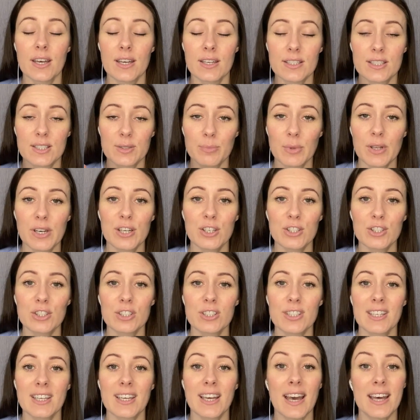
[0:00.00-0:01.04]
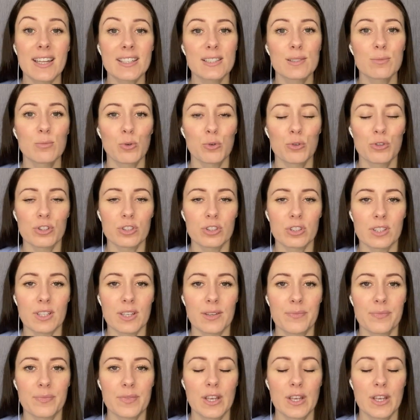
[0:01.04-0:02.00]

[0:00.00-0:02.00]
spiritually and emotionally.